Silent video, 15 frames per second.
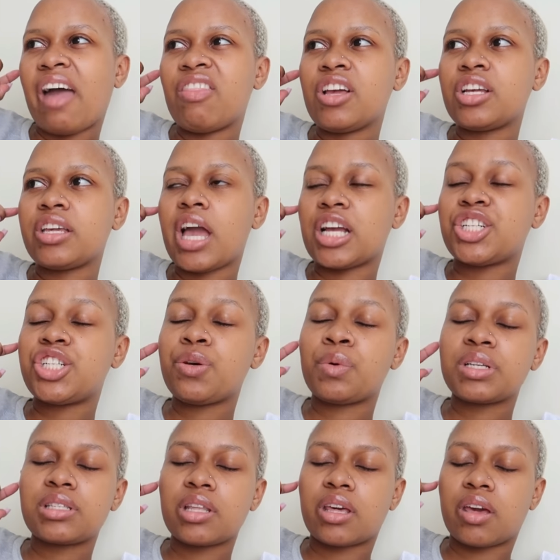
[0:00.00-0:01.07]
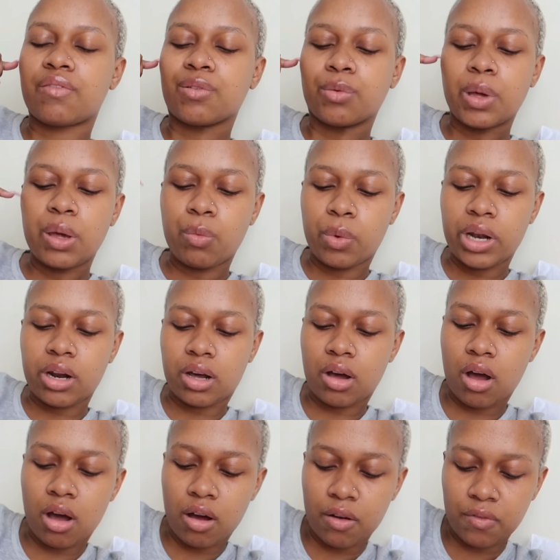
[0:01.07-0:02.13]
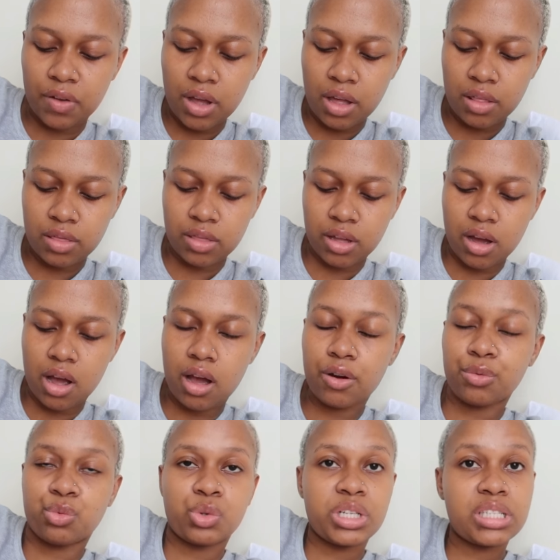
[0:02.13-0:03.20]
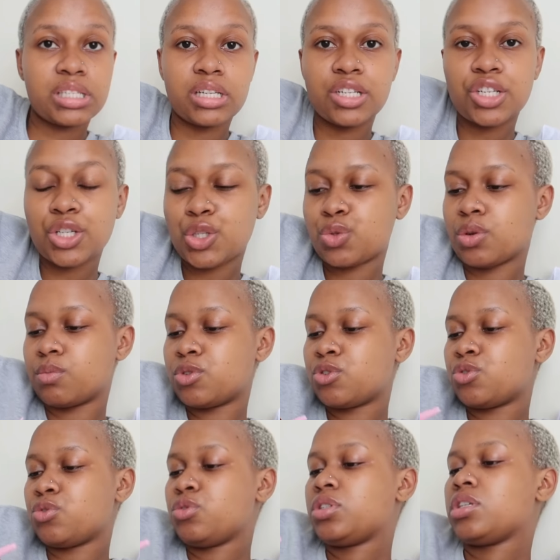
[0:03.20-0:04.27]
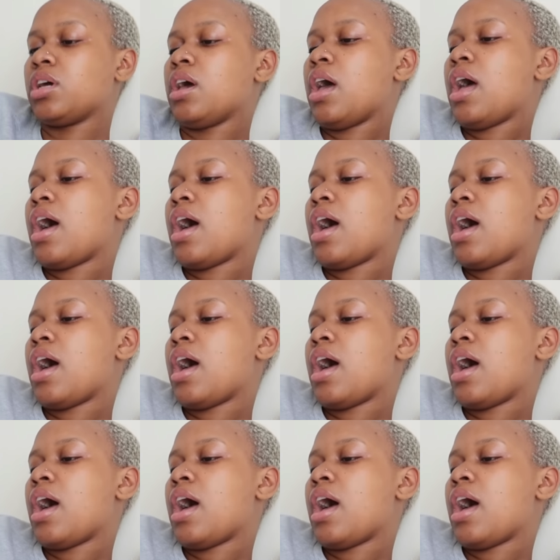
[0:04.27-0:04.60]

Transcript: I think yeah, she was the giveaway winner of the recent swimsuit